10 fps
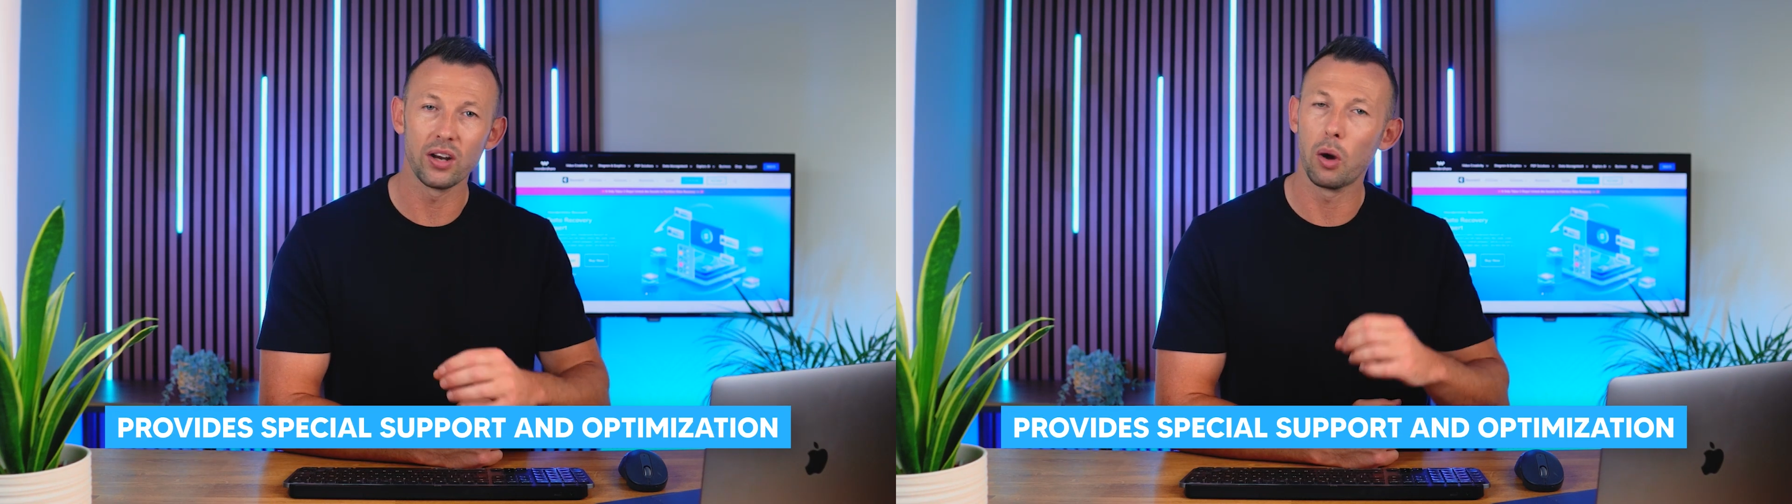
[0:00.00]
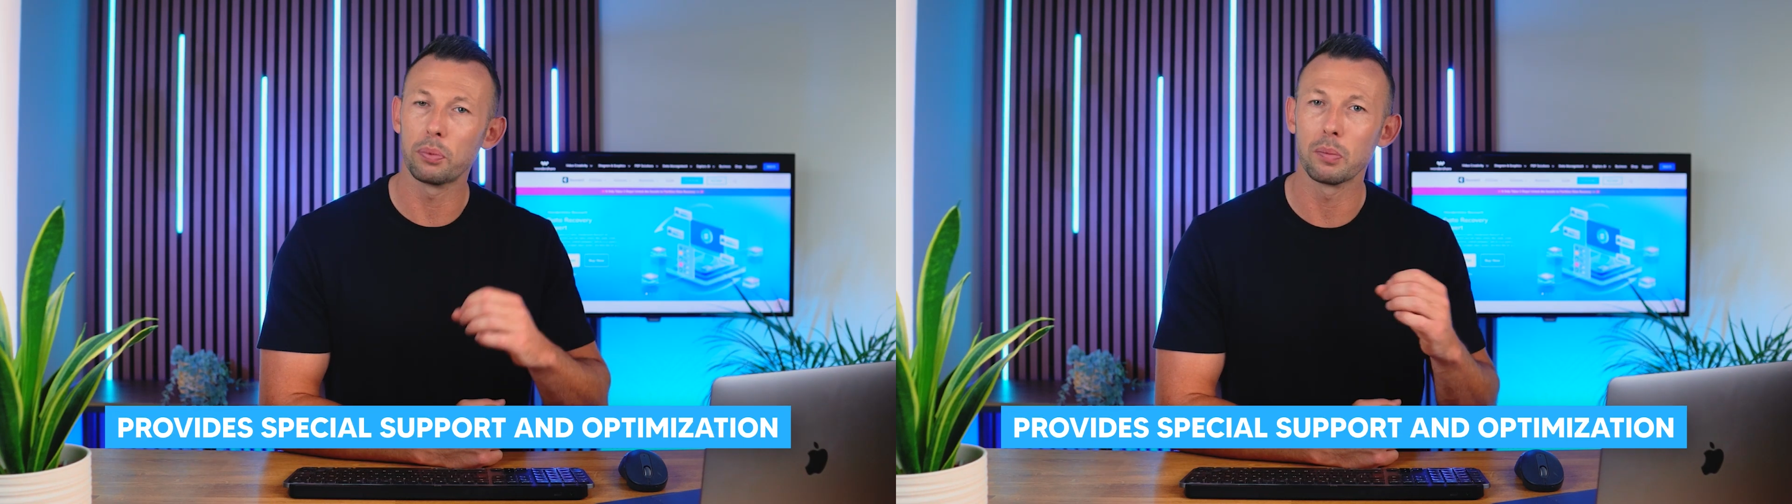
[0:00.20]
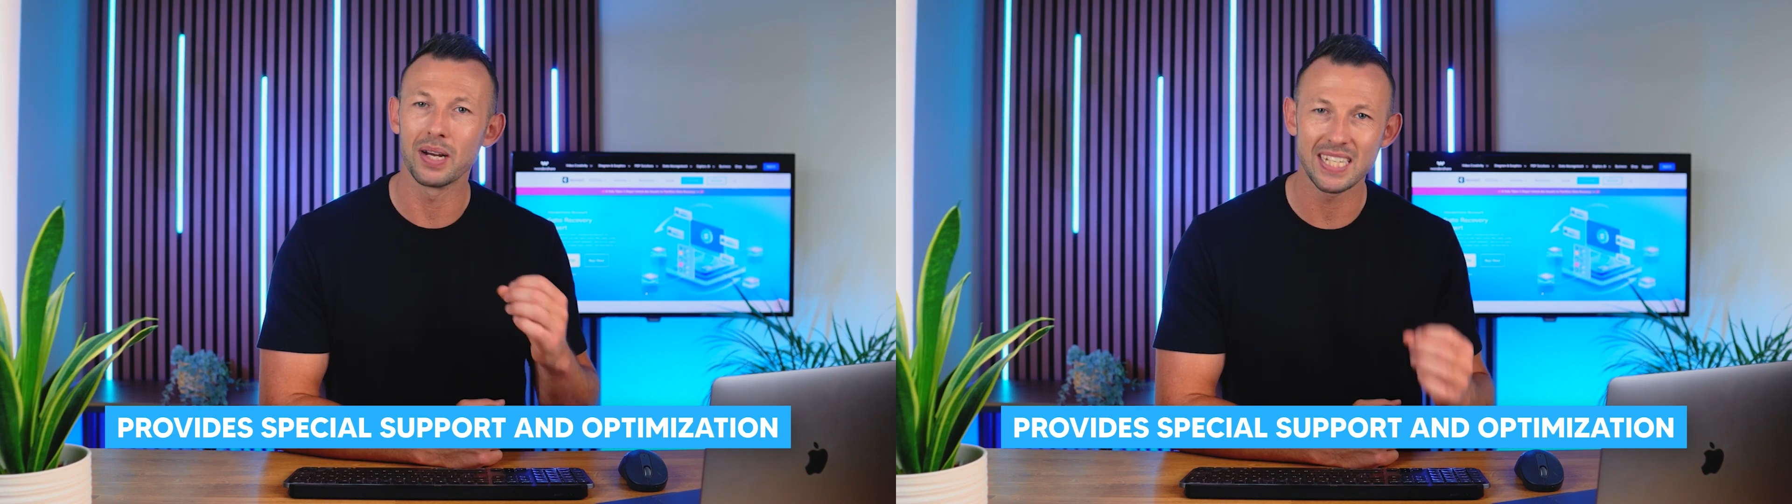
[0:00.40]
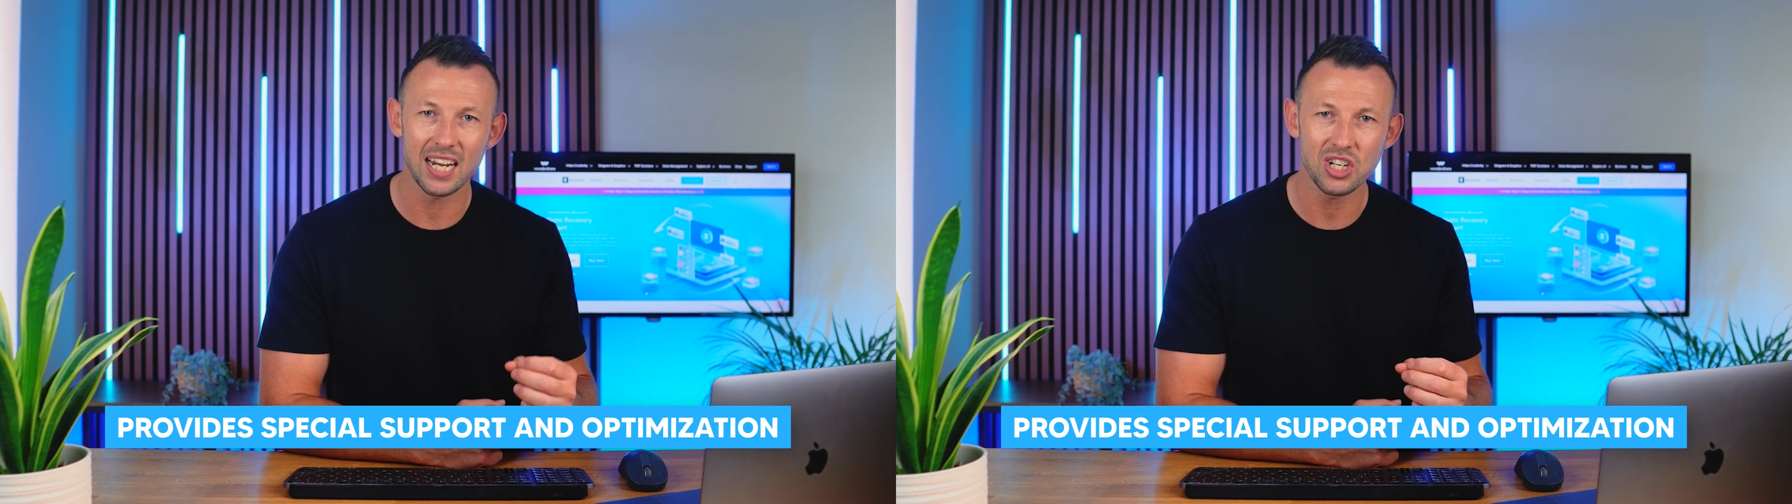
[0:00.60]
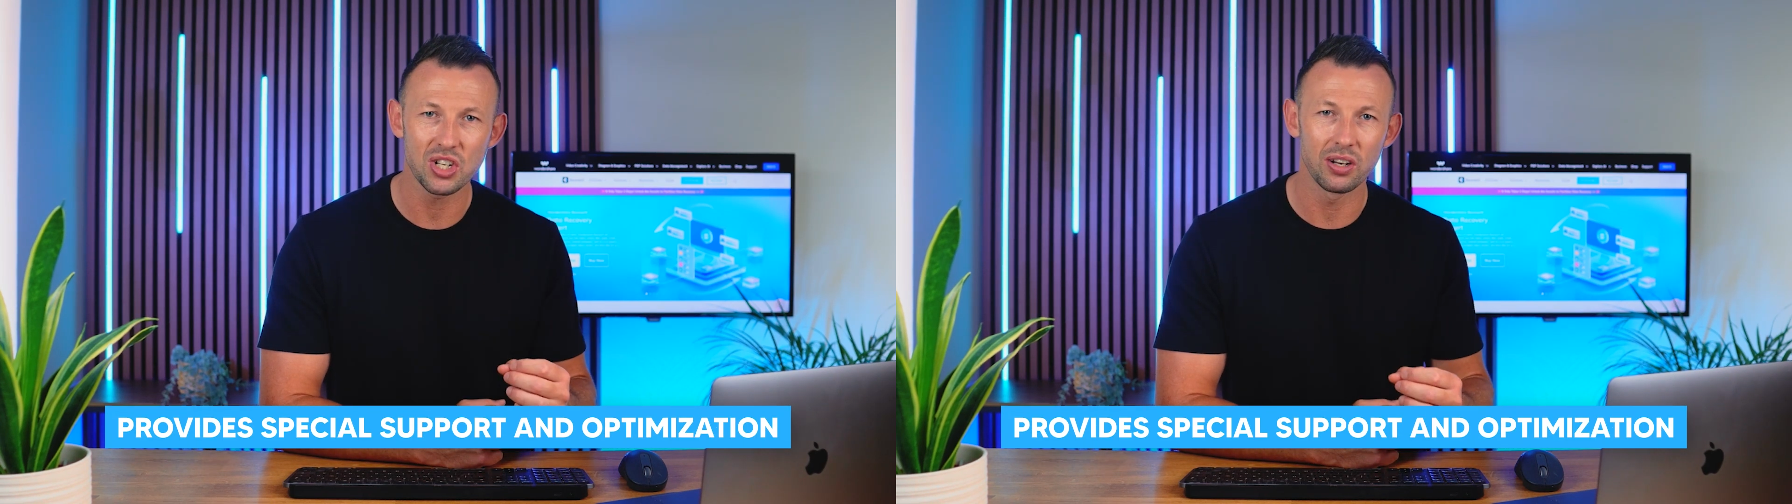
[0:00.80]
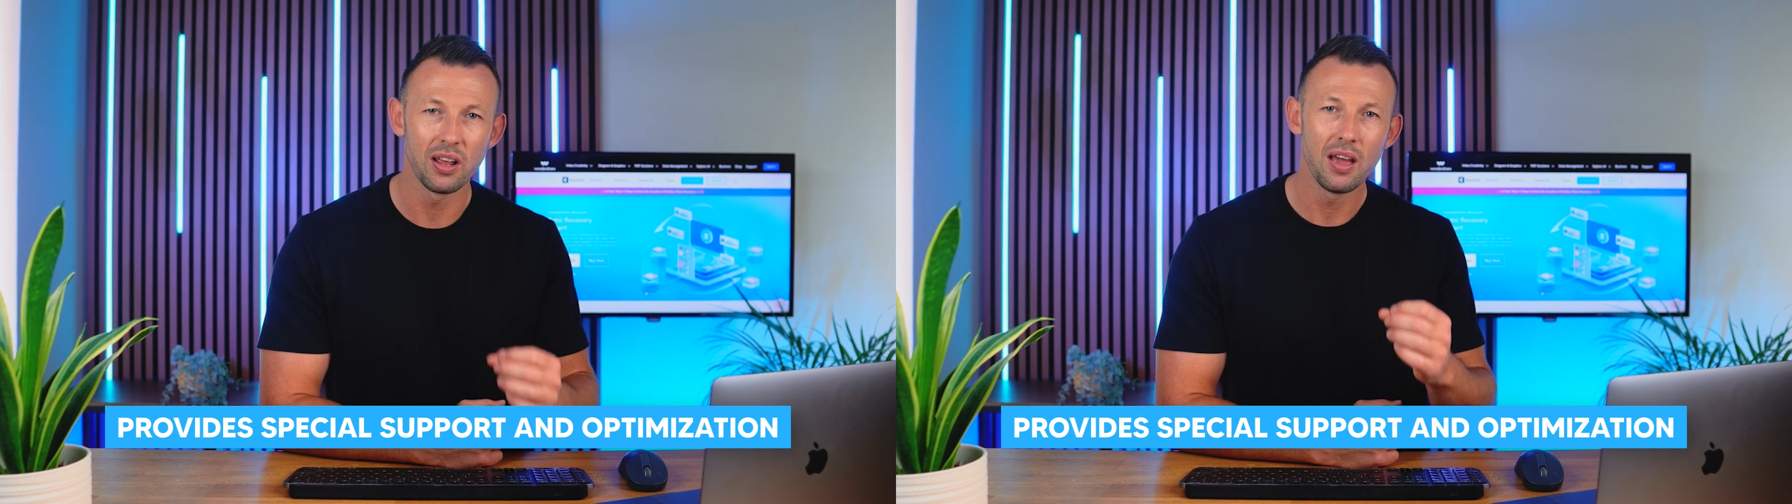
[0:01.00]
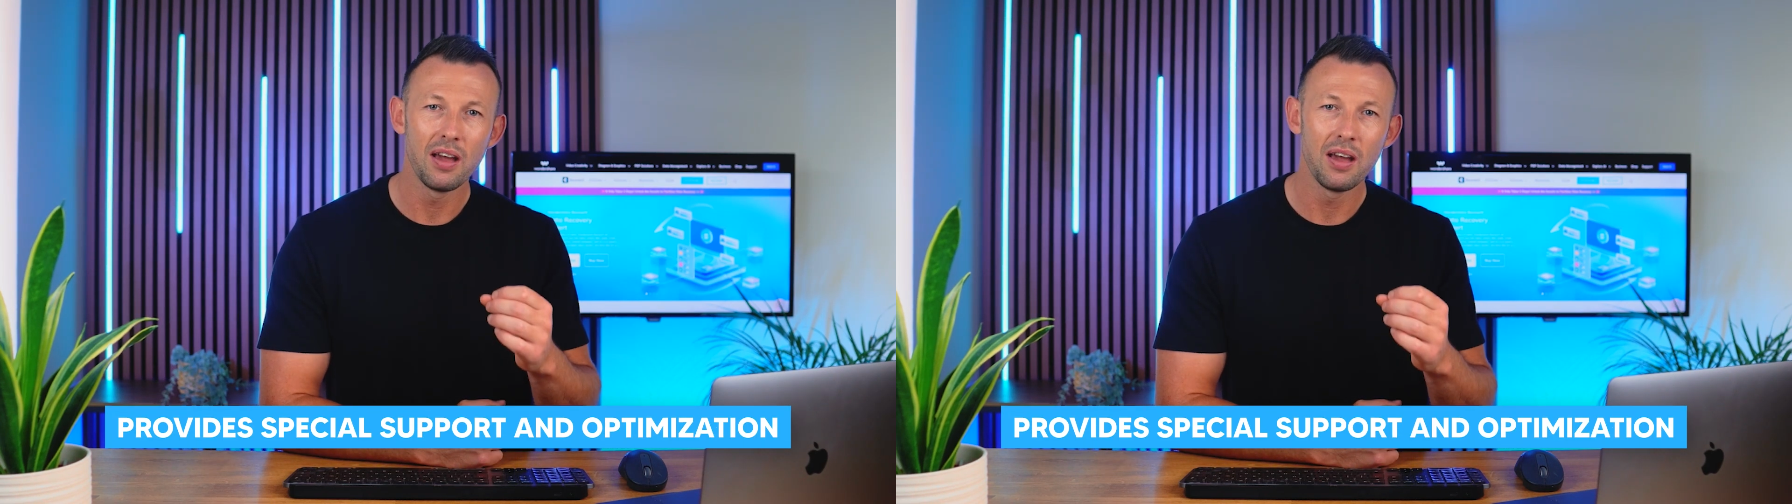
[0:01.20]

and optimization